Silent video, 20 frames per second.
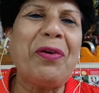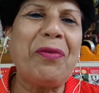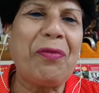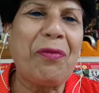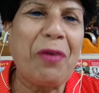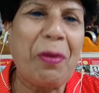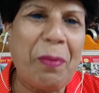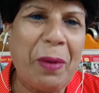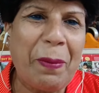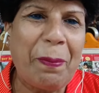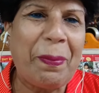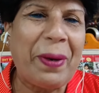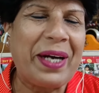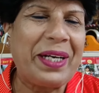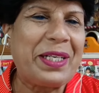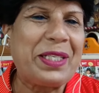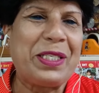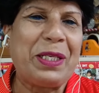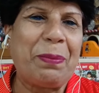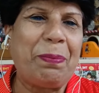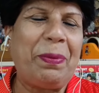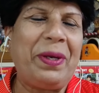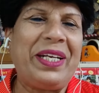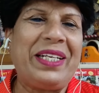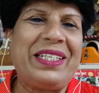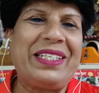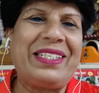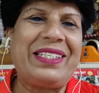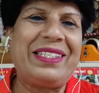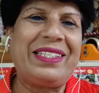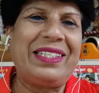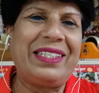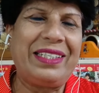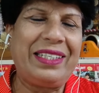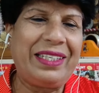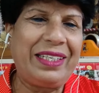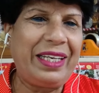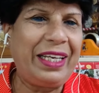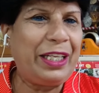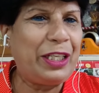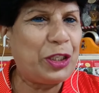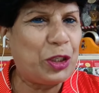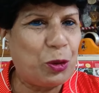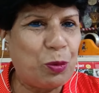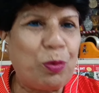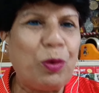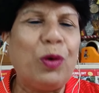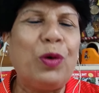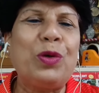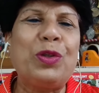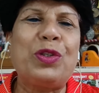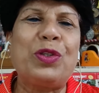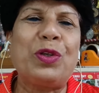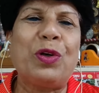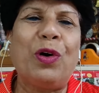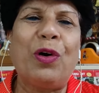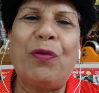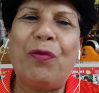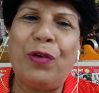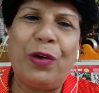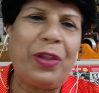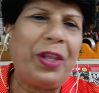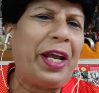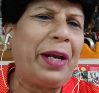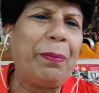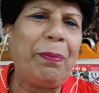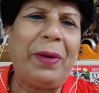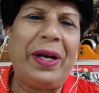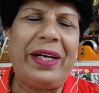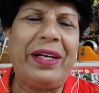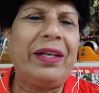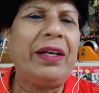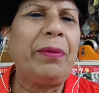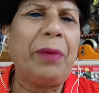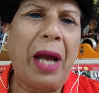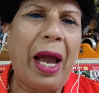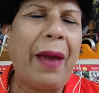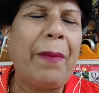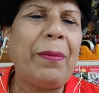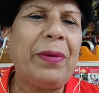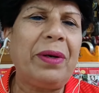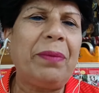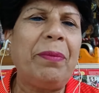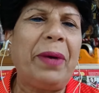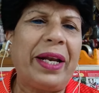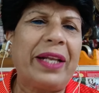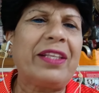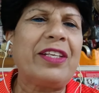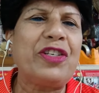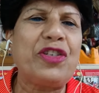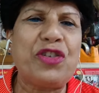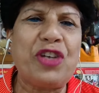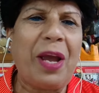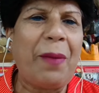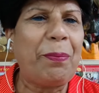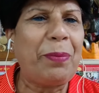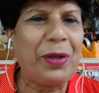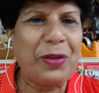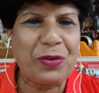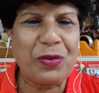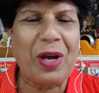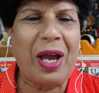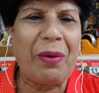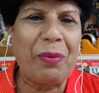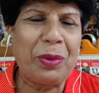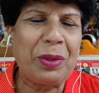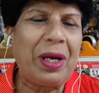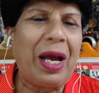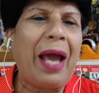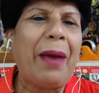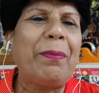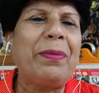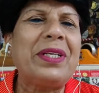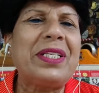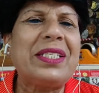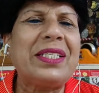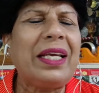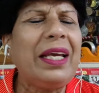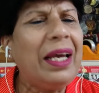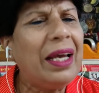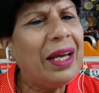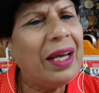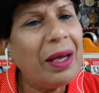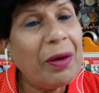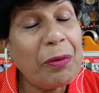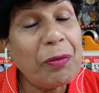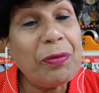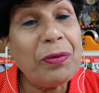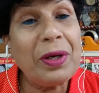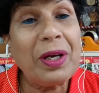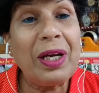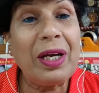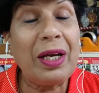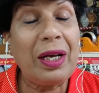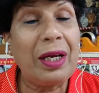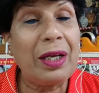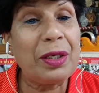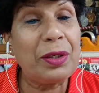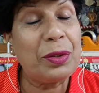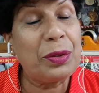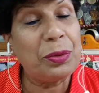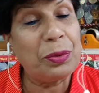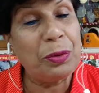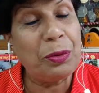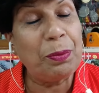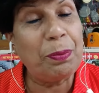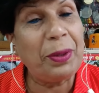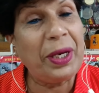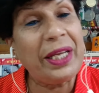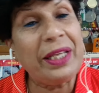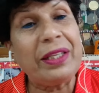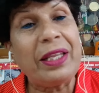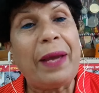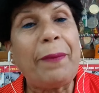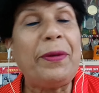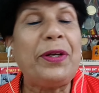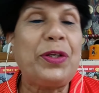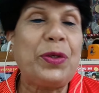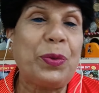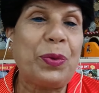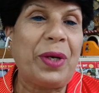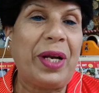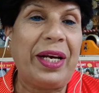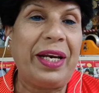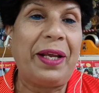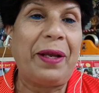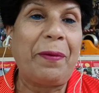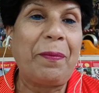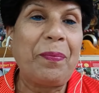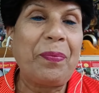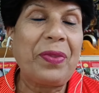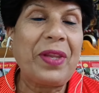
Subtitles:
of women participants in sports, or for that matter, I'm a marathon champion, so I must say, to bring them into running?